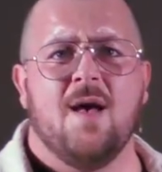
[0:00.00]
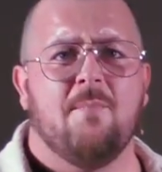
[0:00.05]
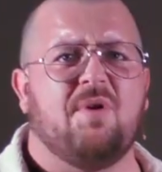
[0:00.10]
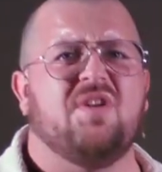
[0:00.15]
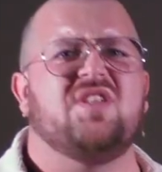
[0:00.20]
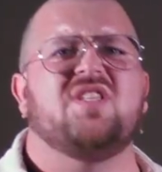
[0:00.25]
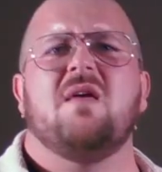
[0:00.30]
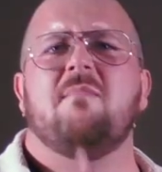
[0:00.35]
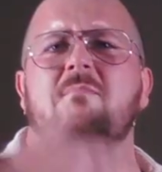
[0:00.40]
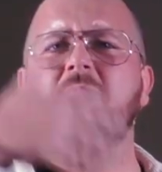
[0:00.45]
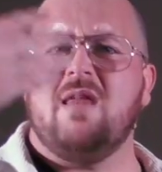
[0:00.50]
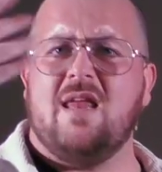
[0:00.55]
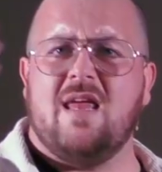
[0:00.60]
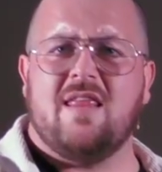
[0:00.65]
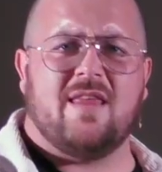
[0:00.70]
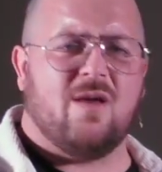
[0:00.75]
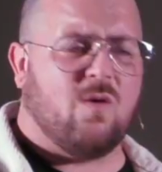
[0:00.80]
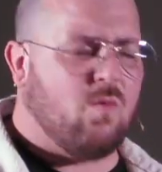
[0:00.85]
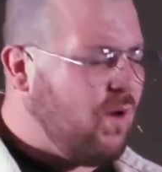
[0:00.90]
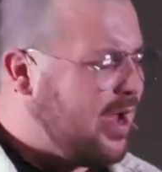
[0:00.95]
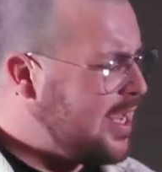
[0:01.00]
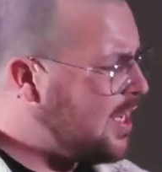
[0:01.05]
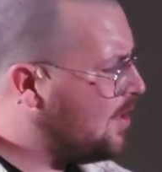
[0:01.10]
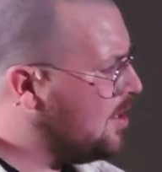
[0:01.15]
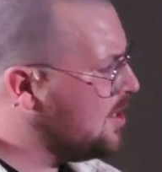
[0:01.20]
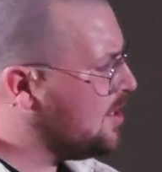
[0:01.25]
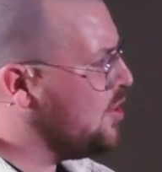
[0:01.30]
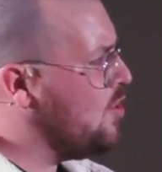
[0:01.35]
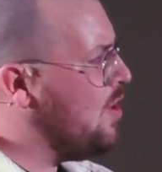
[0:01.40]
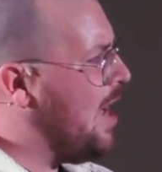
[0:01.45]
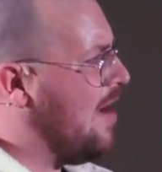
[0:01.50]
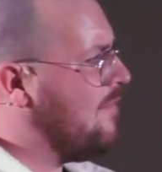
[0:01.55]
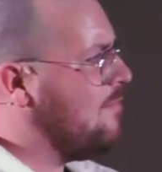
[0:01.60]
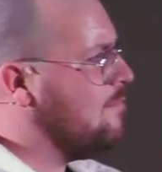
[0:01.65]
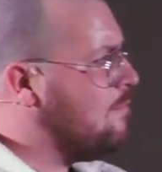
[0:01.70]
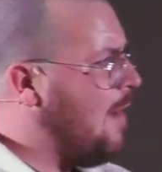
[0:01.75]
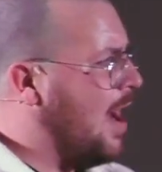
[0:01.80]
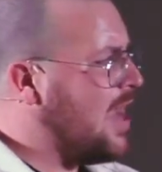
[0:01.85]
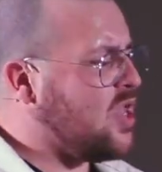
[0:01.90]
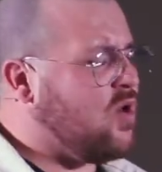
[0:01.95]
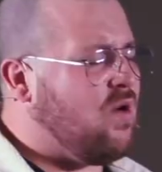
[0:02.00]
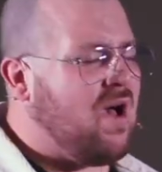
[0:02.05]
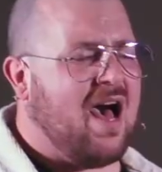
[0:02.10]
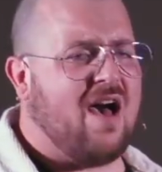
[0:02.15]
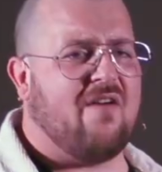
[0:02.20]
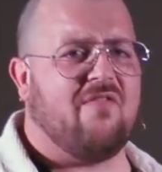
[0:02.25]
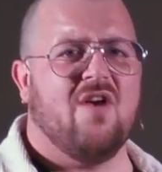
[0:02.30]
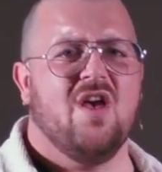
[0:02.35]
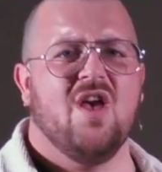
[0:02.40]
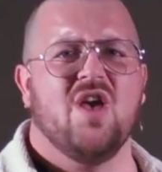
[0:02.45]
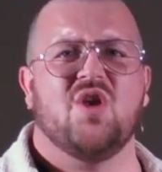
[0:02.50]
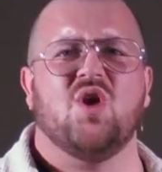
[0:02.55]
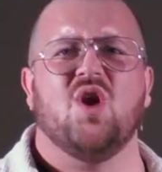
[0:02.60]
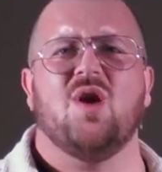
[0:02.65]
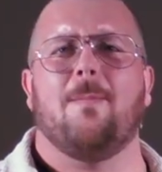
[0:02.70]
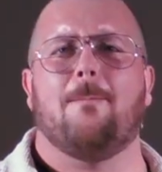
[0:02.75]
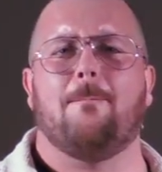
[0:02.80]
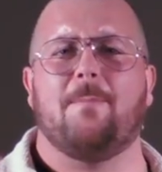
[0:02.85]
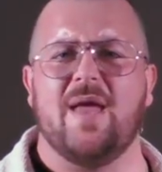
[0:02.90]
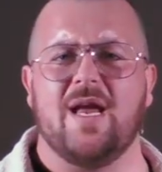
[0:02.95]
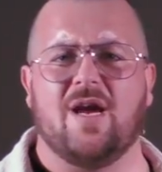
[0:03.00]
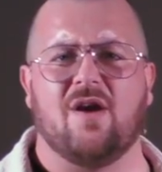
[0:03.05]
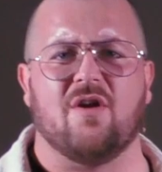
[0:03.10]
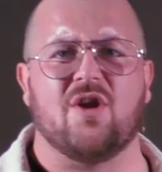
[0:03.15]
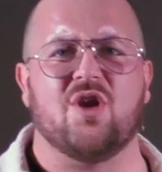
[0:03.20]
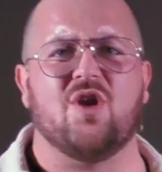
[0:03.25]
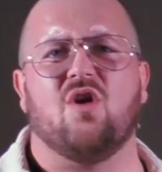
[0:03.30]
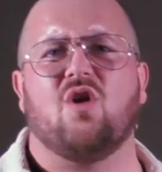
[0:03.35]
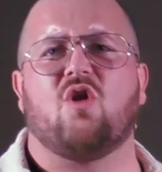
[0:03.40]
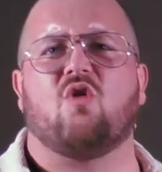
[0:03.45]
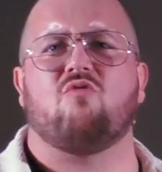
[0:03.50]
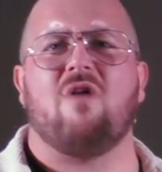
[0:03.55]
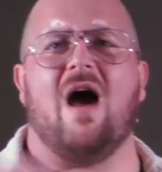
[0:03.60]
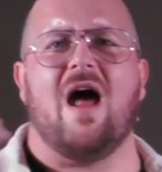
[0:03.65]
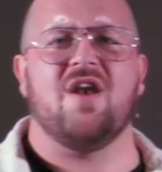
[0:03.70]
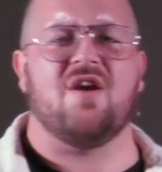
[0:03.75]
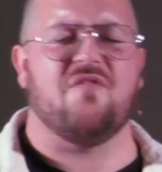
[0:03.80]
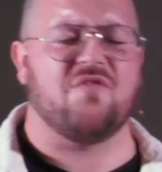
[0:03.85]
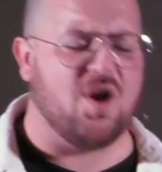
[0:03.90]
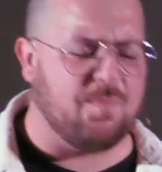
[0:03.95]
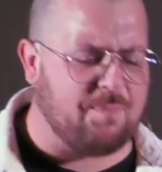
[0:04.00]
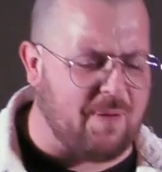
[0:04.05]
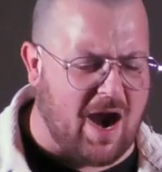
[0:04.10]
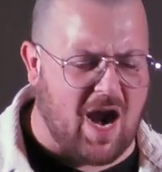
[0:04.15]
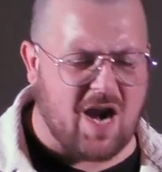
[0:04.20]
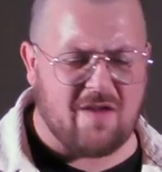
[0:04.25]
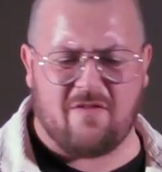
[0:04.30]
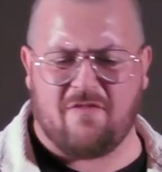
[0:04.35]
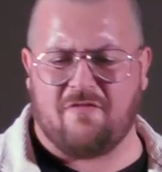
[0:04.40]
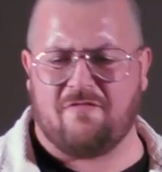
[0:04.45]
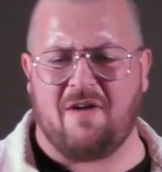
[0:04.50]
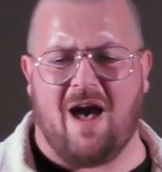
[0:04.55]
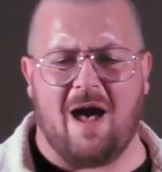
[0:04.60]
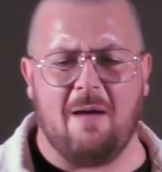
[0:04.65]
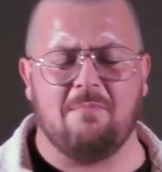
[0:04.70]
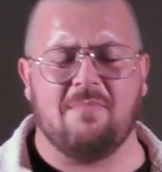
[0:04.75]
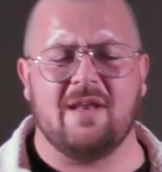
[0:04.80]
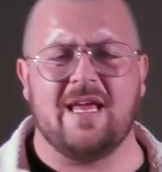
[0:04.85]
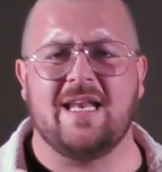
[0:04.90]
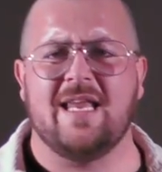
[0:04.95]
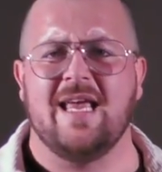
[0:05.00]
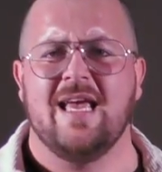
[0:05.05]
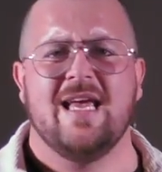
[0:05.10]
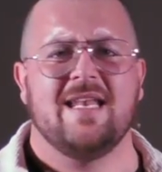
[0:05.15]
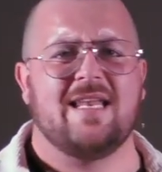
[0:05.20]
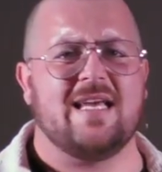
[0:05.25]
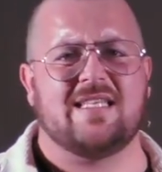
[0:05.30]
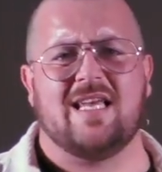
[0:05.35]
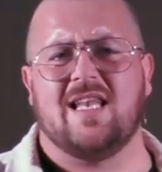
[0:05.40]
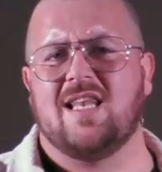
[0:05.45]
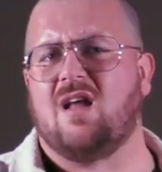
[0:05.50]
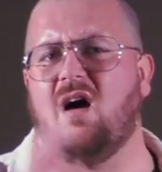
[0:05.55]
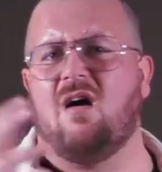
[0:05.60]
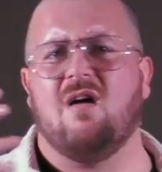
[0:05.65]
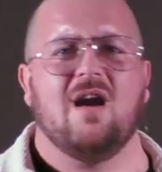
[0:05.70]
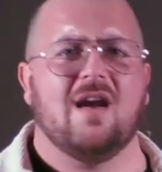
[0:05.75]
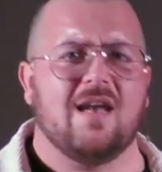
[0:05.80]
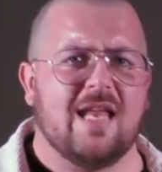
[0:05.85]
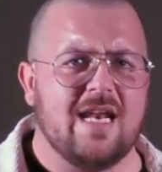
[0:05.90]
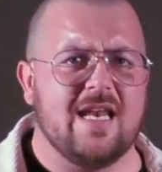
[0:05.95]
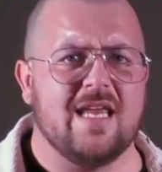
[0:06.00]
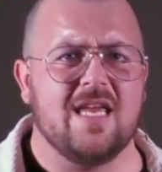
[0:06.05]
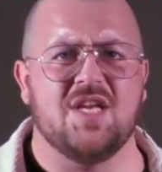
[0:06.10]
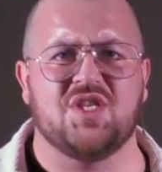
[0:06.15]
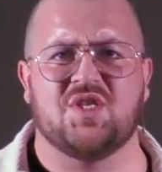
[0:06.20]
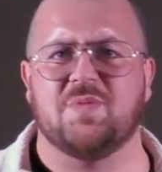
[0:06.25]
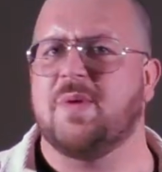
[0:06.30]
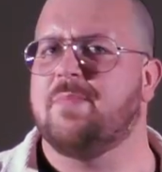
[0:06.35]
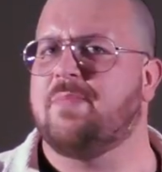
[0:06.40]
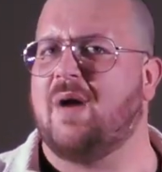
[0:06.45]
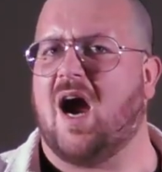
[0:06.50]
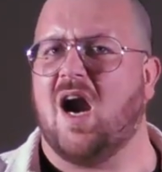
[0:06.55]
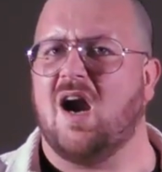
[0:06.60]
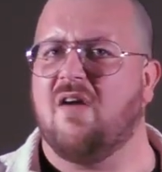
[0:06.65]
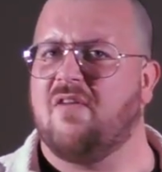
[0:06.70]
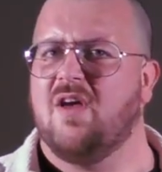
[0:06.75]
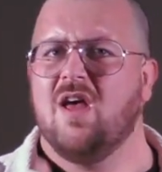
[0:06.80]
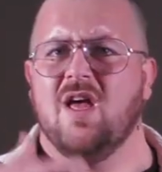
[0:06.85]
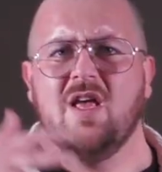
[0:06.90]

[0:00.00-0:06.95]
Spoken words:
But it doesn't mean anything. Why? Because you have might. You're bigger. You're grander. If you're part of a family that's a long lineage of being part of